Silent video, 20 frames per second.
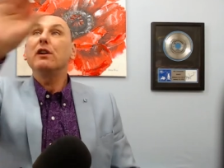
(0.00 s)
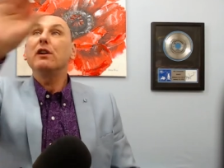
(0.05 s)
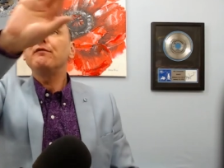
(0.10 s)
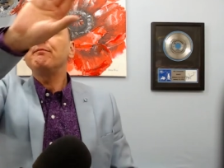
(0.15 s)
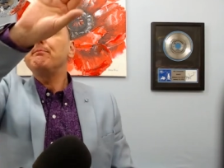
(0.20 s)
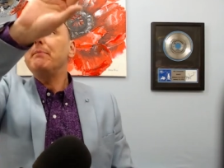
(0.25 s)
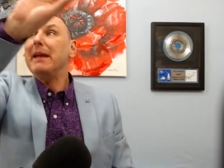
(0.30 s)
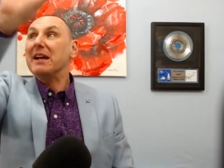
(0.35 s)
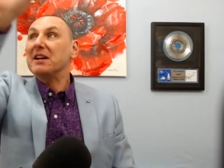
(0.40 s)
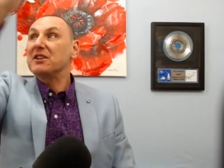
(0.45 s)

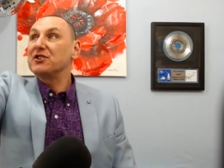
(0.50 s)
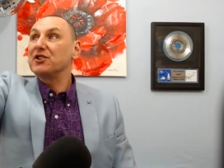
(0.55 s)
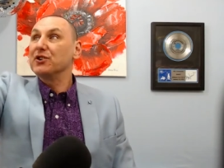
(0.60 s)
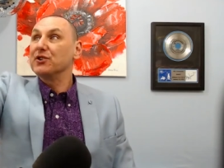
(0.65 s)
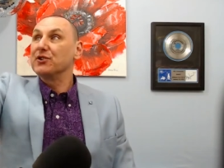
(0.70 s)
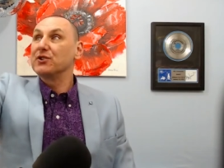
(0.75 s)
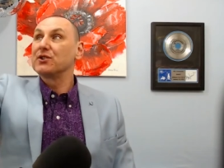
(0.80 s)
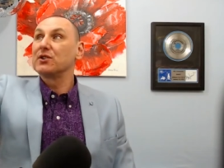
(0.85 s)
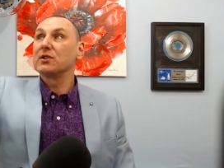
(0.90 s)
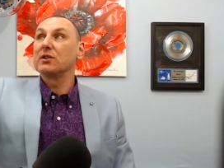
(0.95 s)
of
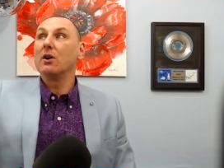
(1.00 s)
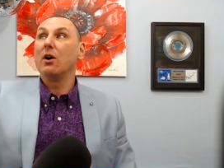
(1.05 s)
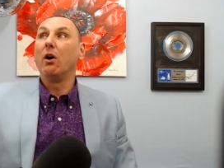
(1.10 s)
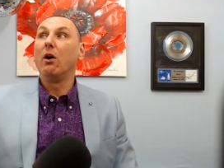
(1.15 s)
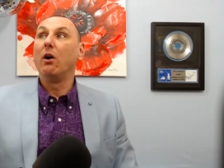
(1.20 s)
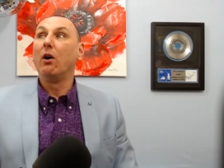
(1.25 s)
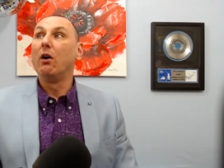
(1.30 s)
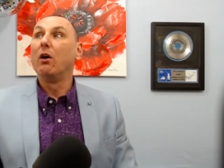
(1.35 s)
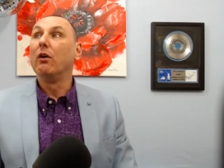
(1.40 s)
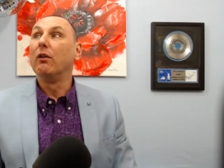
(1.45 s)
pictures
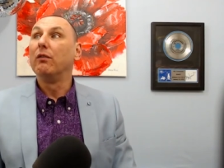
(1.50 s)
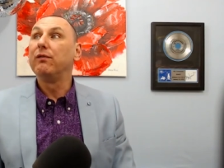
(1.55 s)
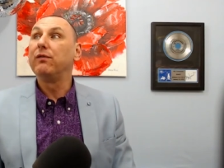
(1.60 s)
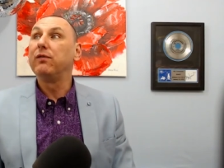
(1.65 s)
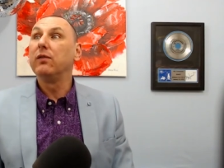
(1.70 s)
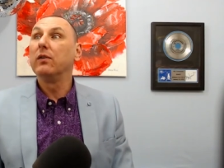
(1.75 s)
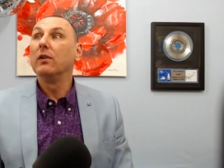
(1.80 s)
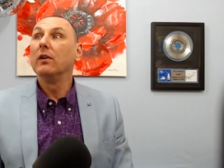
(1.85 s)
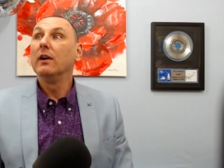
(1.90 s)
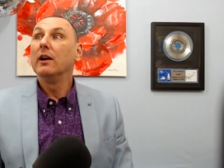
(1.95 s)

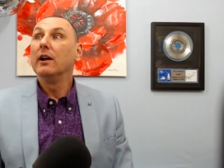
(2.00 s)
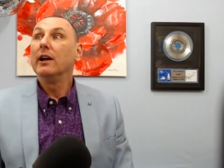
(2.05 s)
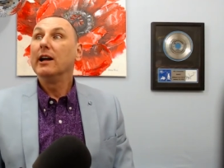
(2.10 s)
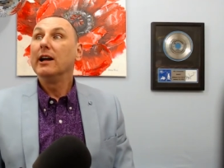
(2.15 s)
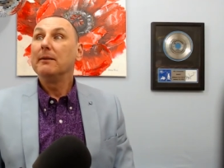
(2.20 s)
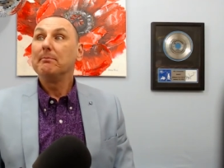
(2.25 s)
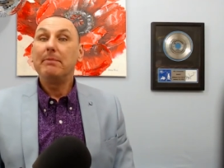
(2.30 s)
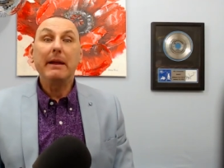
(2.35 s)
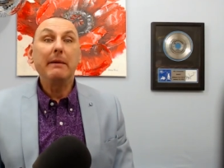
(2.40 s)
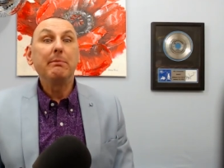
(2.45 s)
of
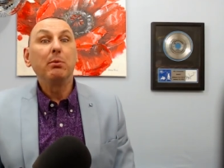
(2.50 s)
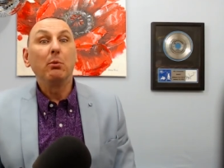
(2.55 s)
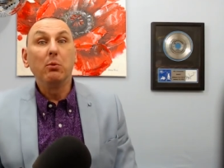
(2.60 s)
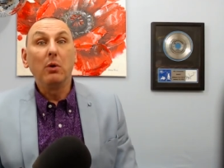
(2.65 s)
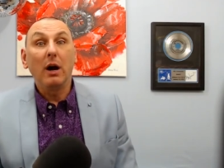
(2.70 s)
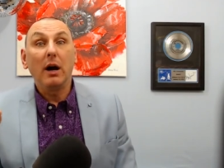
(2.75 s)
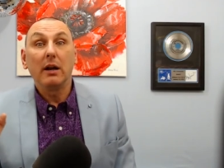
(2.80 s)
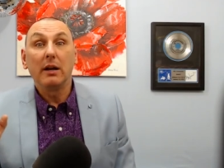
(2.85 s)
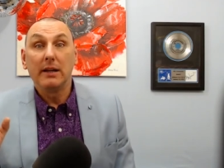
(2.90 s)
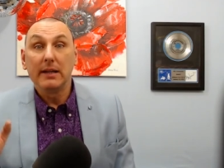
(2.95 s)
people
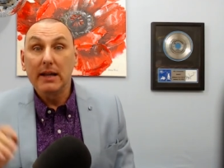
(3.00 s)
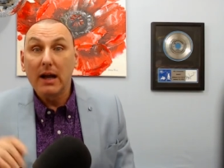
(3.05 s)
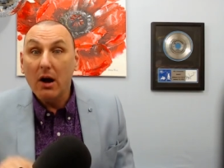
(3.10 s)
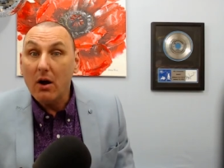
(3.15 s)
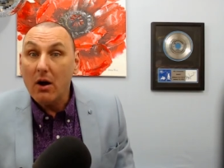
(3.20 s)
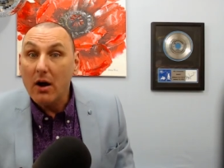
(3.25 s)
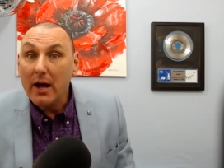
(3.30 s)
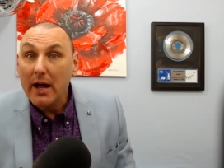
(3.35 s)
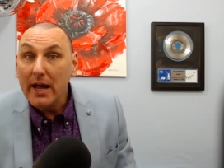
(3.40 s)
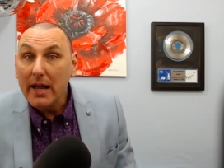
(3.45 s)
were
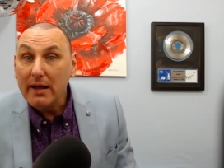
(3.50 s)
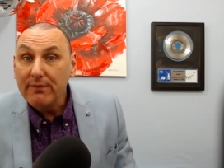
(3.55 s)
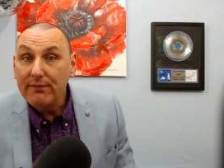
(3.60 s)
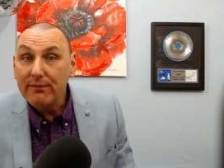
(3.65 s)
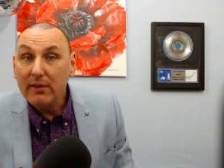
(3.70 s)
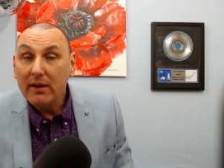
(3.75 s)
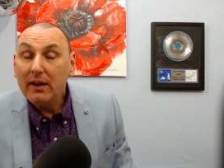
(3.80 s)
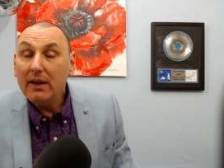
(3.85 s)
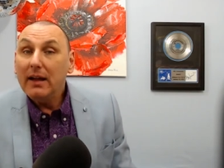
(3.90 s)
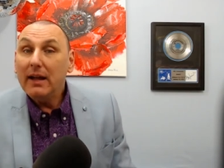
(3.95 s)

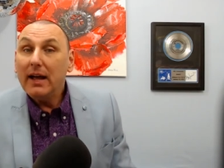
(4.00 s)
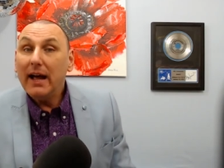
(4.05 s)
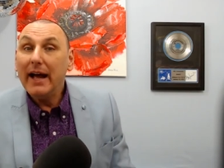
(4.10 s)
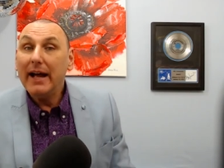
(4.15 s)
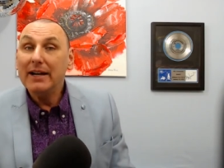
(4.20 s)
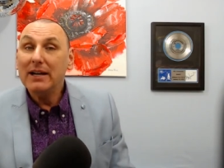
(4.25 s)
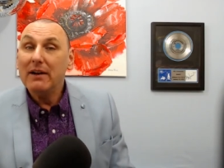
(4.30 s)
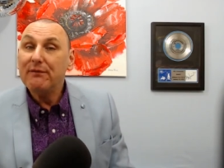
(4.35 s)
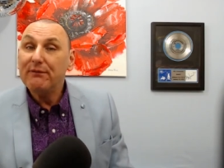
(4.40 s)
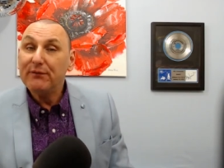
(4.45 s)
alive
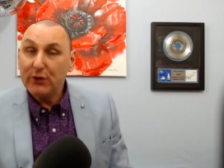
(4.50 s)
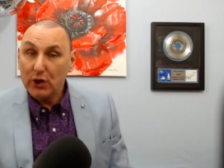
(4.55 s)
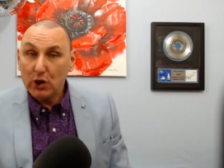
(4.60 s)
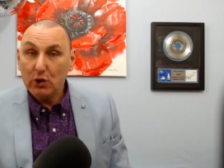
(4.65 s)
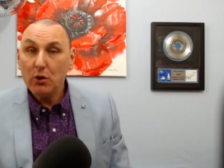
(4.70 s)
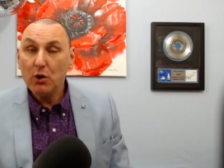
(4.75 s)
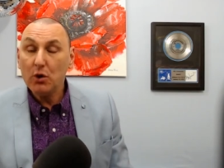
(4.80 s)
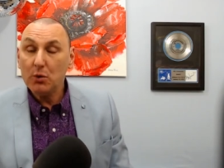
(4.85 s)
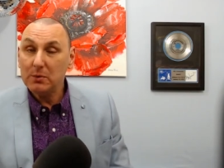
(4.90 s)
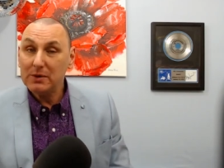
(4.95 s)
and a
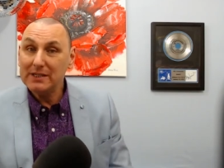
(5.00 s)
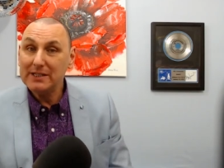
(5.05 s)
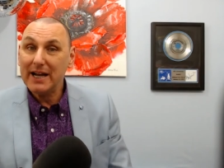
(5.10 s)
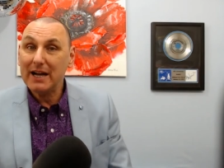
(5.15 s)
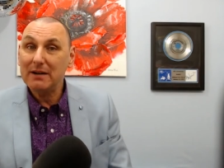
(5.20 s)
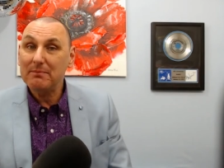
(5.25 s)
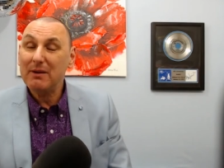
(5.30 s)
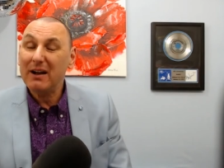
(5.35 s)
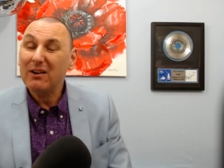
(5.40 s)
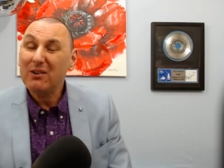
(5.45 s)
few who were
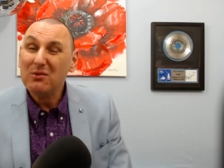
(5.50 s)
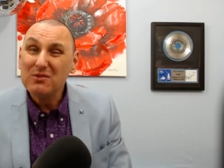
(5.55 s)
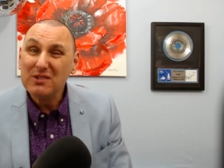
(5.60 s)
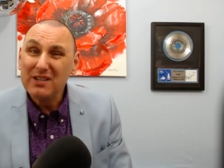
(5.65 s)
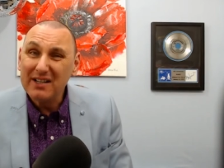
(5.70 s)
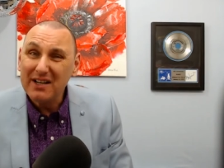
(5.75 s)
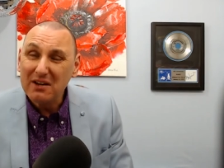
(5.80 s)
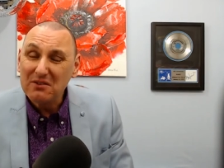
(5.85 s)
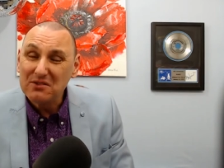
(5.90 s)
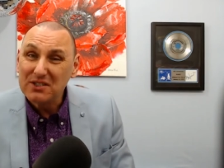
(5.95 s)
dead. But of course,
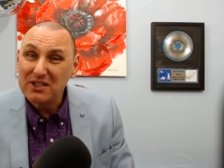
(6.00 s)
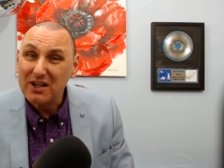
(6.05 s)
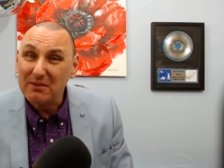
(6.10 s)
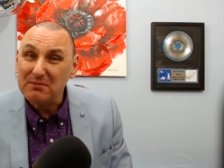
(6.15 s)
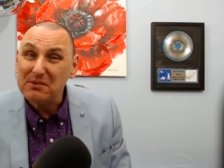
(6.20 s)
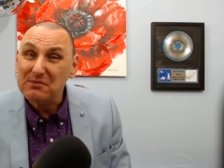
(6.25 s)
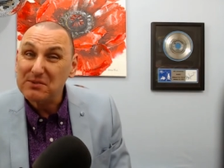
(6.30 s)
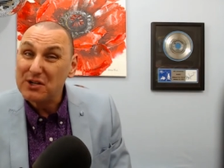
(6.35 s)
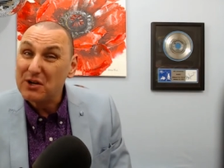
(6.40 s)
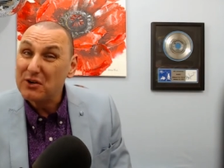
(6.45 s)
in those
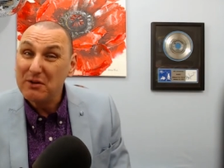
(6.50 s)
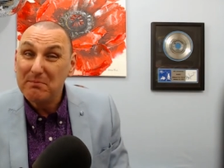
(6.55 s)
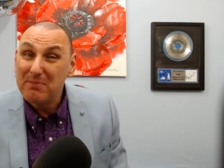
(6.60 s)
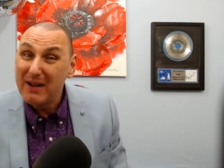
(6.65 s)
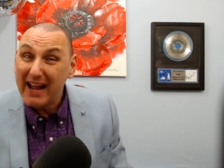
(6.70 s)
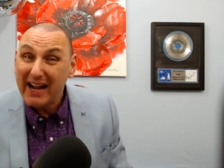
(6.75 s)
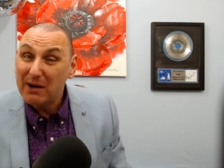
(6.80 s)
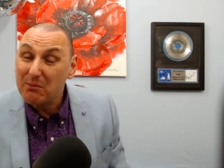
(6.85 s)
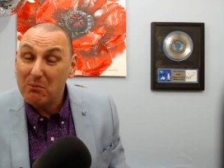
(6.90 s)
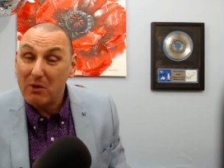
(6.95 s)
times, it was only
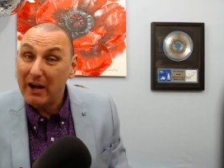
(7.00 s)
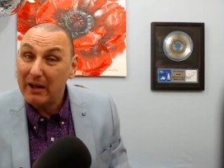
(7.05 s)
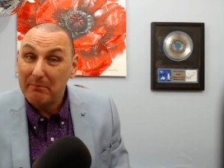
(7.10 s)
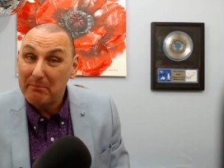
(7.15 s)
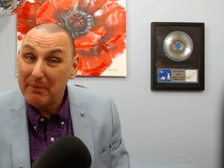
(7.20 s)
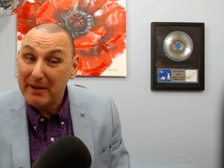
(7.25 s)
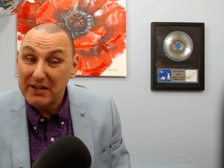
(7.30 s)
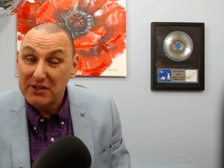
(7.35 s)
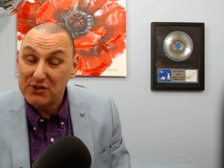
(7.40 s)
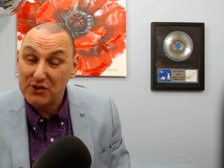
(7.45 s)
black and white
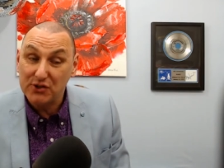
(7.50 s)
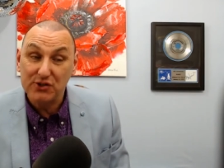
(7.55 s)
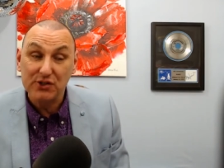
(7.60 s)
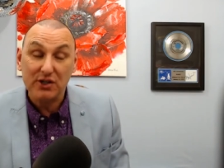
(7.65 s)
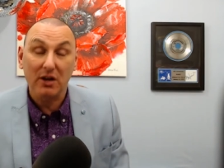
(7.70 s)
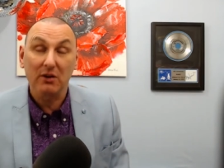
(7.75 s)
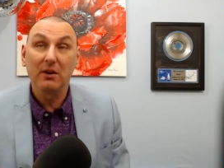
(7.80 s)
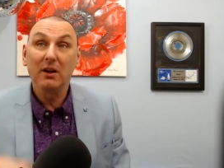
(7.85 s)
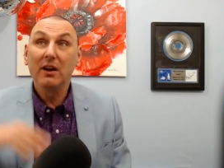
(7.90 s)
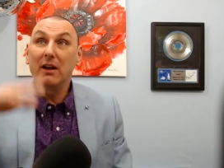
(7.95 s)
pictures.
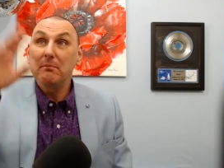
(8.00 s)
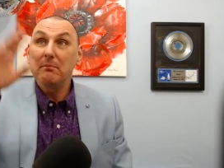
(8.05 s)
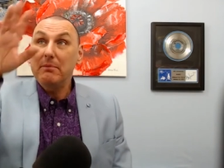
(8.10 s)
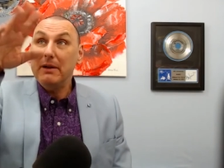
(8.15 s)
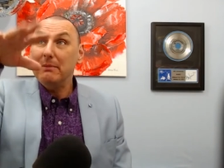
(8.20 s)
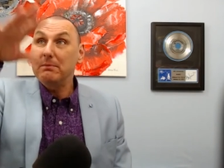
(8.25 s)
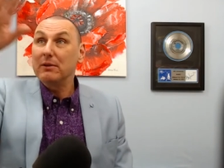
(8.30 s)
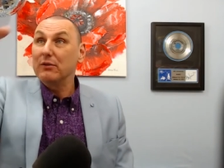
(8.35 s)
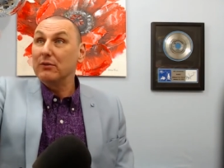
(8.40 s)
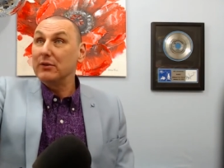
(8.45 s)
So
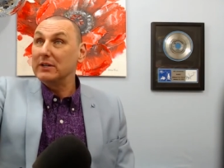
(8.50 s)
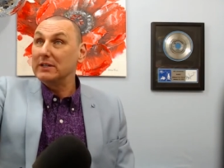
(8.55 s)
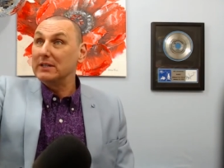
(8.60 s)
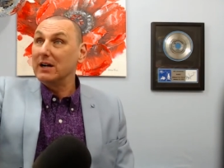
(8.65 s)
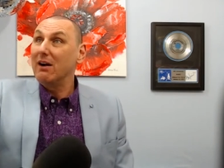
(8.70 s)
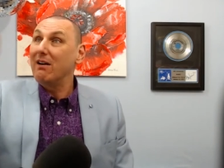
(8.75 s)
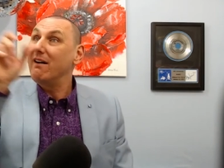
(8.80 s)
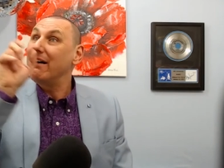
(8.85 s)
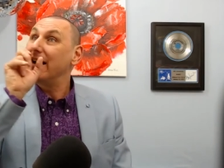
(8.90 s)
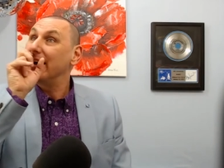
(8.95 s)
people who had
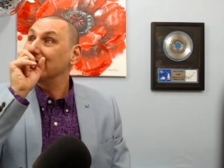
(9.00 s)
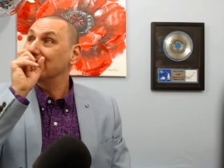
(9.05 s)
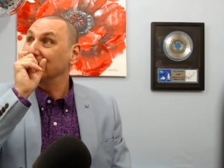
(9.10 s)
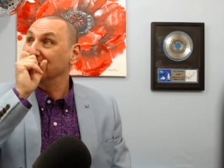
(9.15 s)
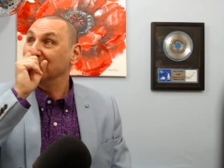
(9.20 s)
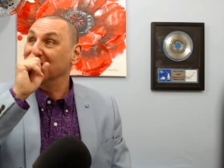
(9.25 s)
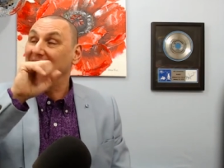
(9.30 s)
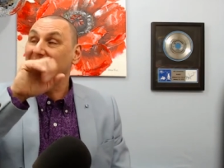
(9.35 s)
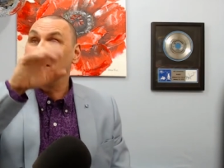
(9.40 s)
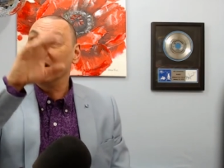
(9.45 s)
died
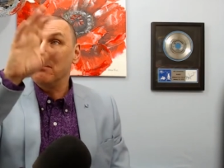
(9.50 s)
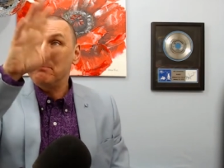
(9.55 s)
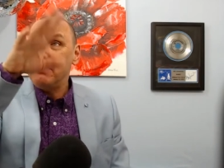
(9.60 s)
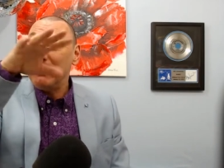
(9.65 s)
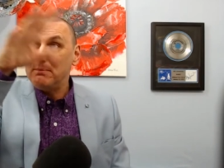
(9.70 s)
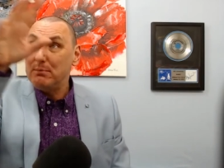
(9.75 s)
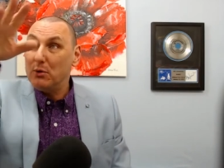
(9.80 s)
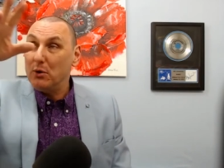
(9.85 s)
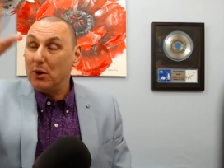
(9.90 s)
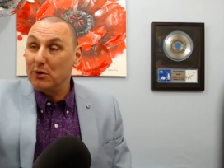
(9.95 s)
and, and
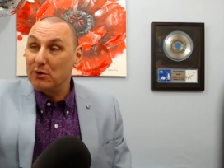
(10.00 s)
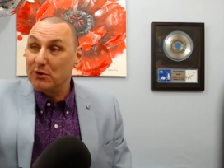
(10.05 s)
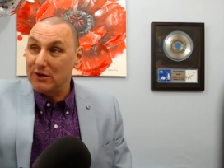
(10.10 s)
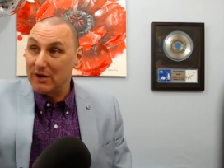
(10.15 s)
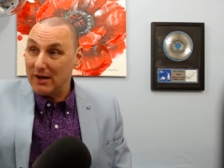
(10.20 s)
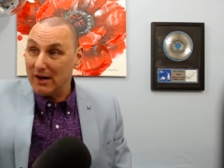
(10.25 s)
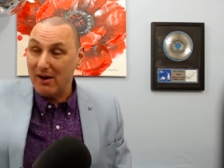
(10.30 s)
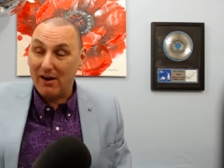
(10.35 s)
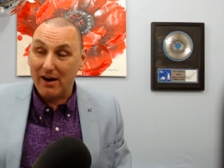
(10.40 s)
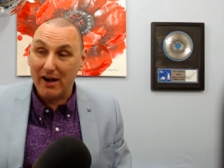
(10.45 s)
people who were
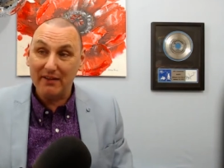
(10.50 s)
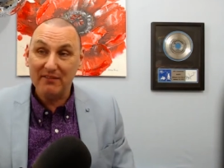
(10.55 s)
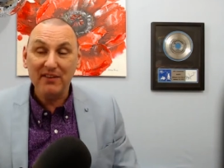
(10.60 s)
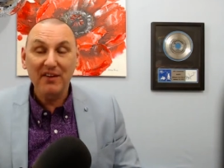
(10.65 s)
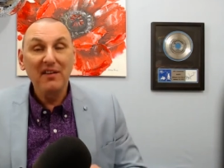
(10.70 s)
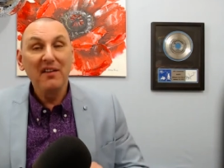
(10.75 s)
alive.